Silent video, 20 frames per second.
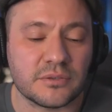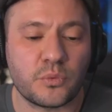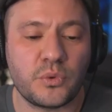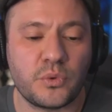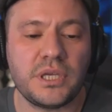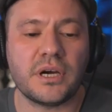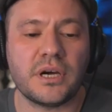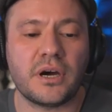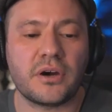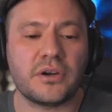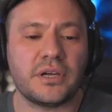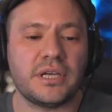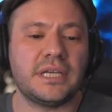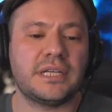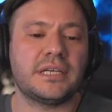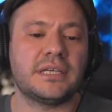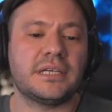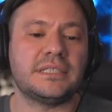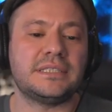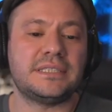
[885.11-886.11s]
We are
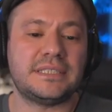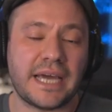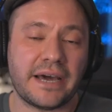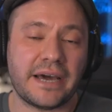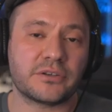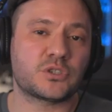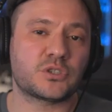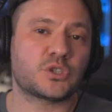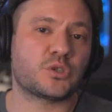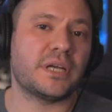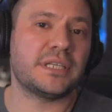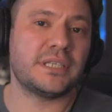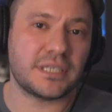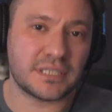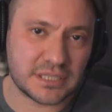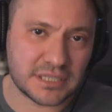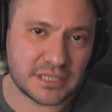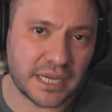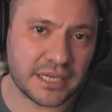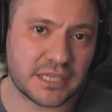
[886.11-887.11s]
in a downtrending
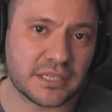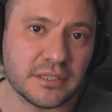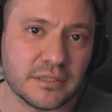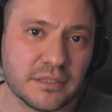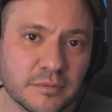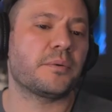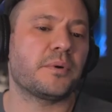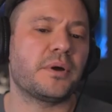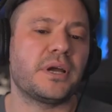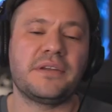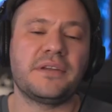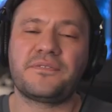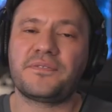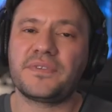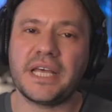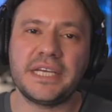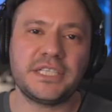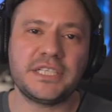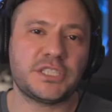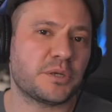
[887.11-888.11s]
cycle,
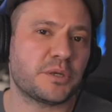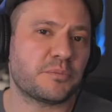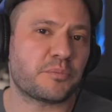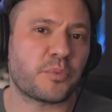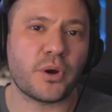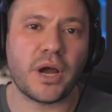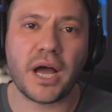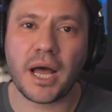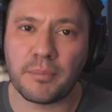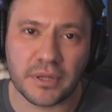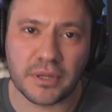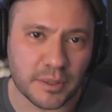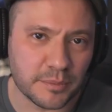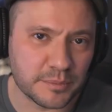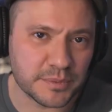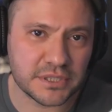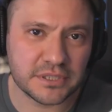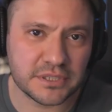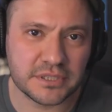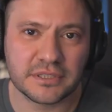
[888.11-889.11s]
inflation
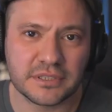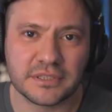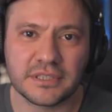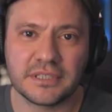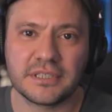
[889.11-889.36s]
problems,